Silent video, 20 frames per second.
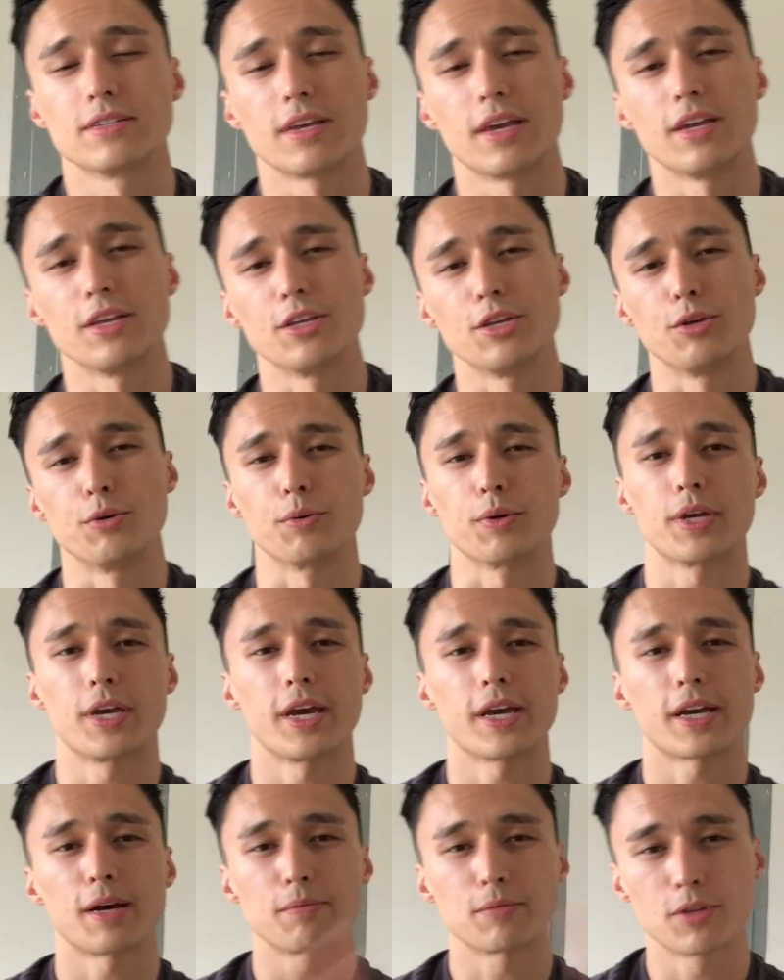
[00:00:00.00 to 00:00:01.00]
and you
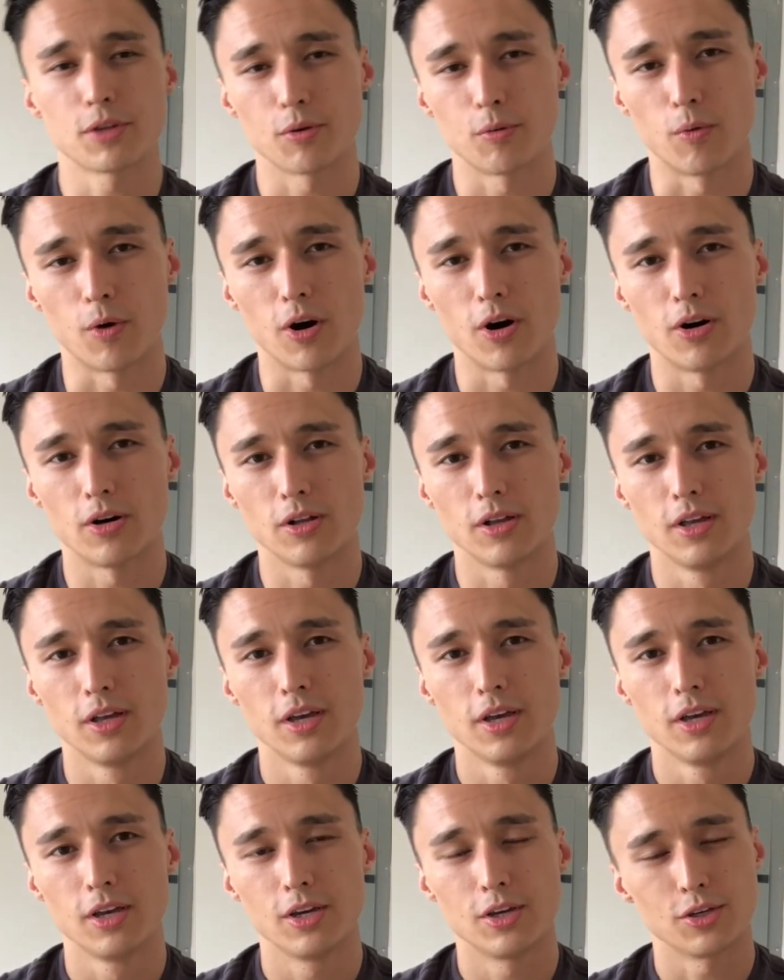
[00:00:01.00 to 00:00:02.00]
kick up to the wall,
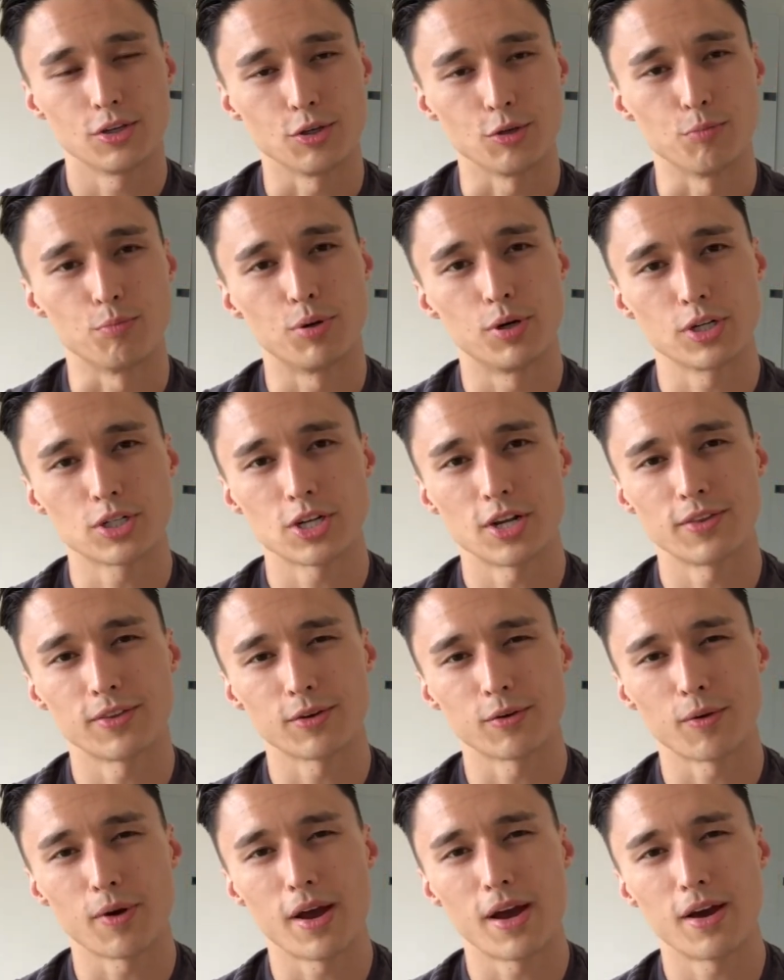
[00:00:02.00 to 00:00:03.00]
you push on the
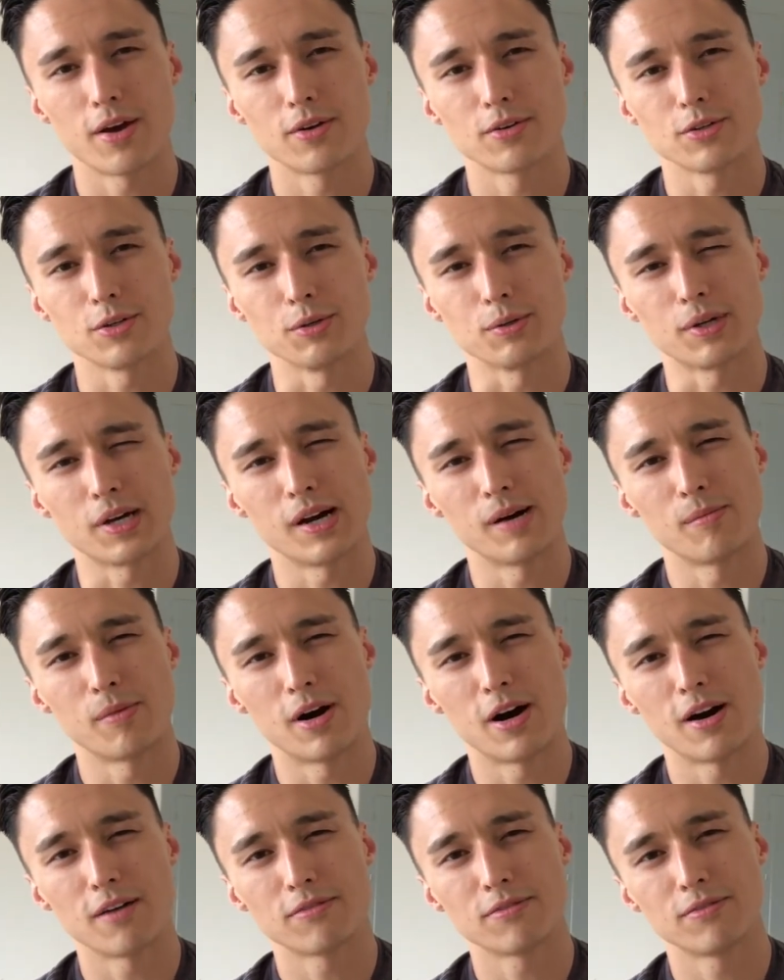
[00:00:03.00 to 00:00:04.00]
ground, you come
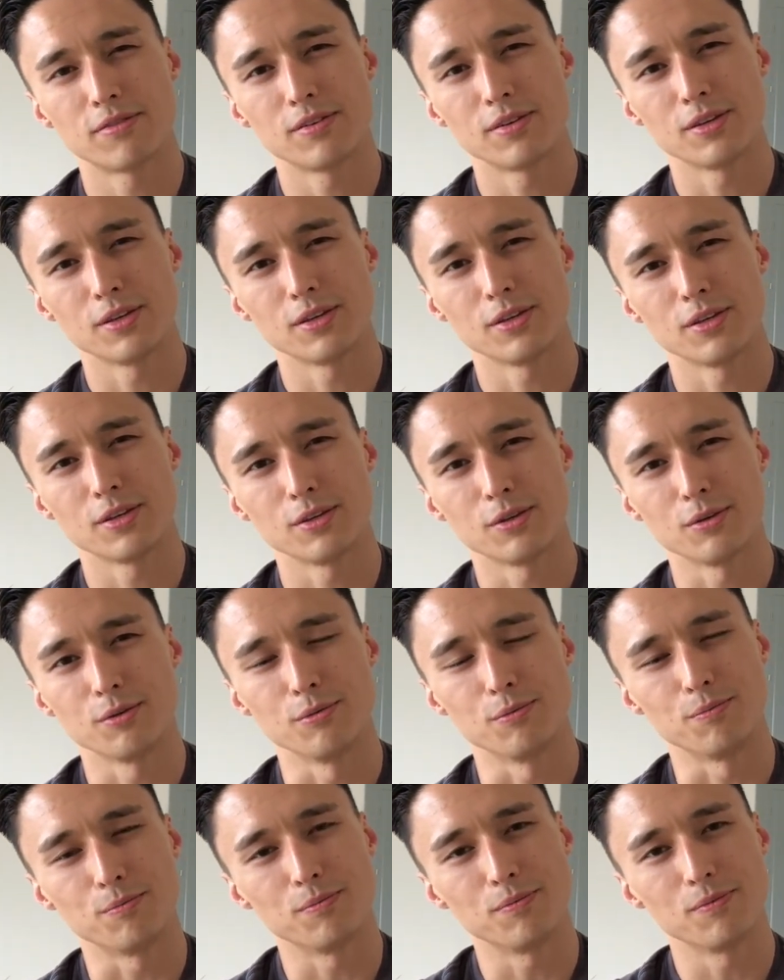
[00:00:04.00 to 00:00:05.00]
off, you
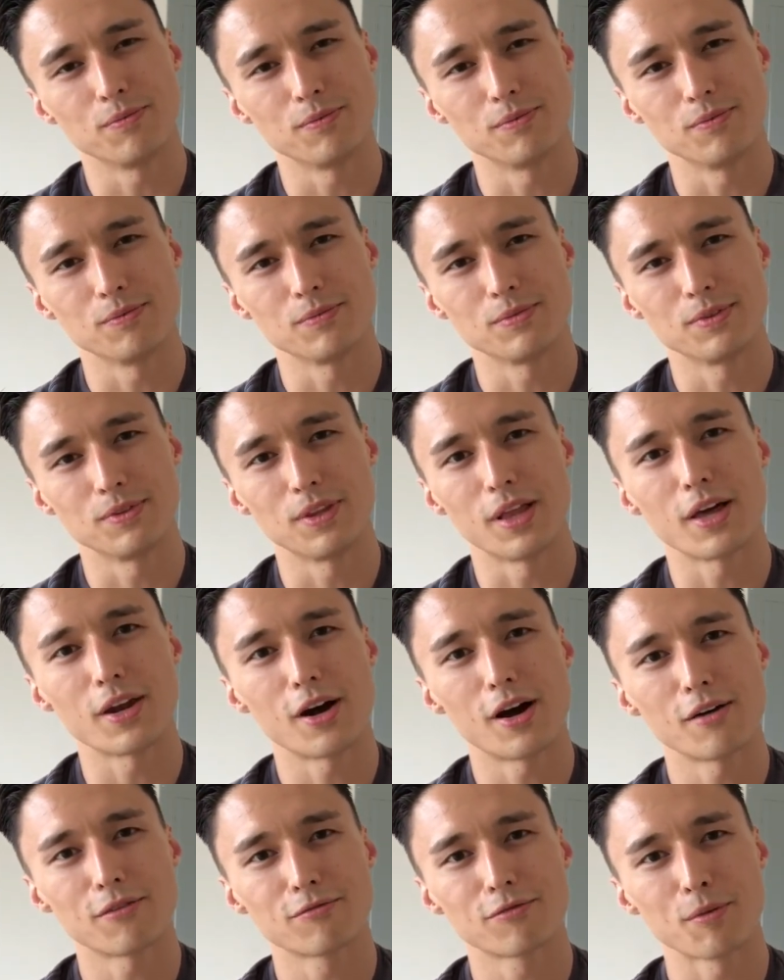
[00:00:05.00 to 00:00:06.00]
let
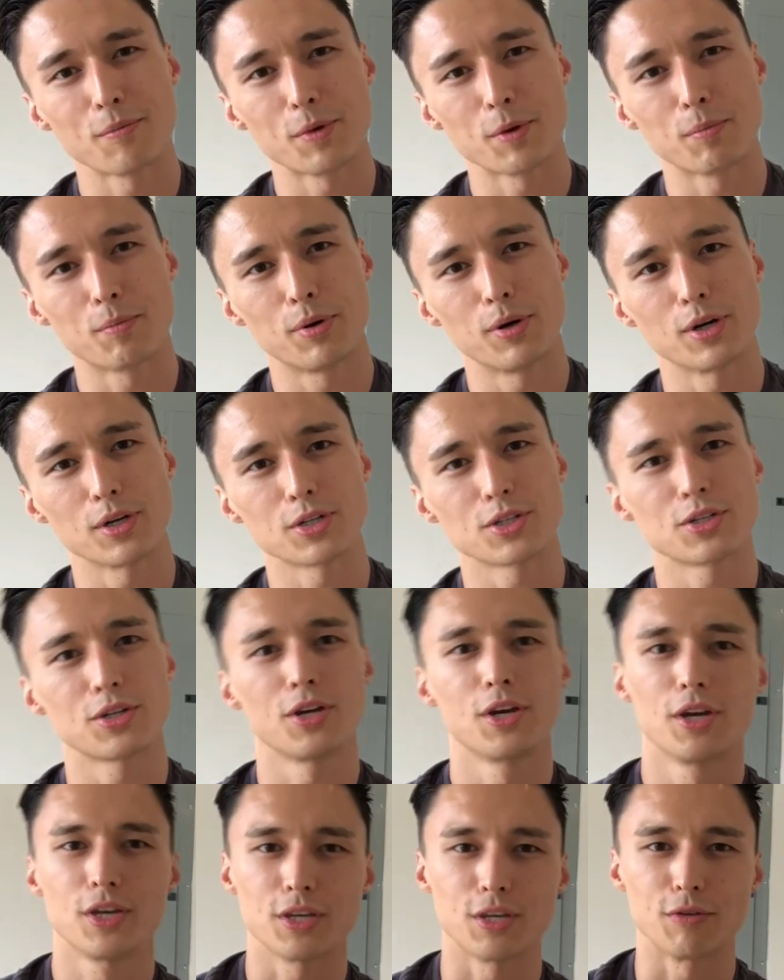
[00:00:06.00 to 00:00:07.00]
off from your push,
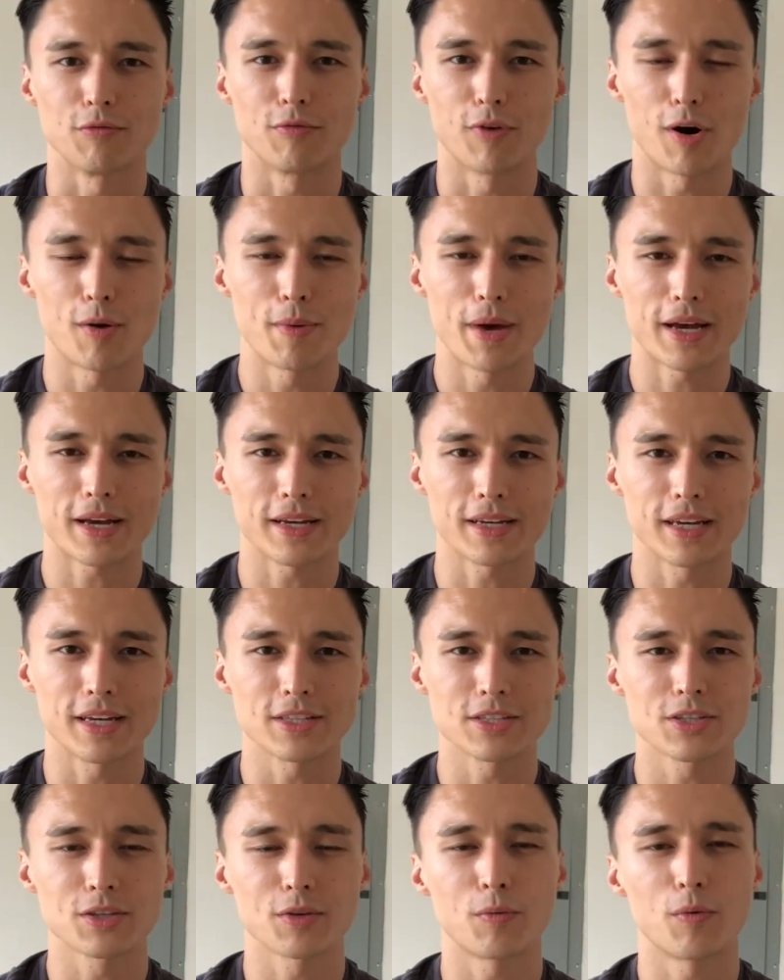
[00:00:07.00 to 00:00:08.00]
you fall back
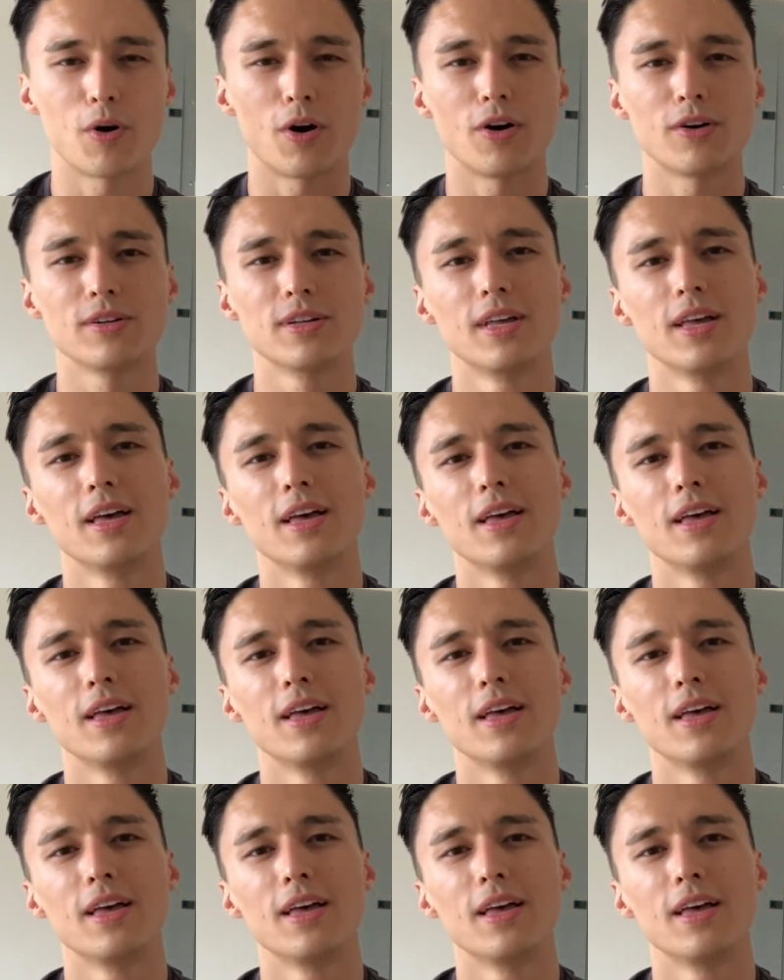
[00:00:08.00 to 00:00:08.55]
against the wall.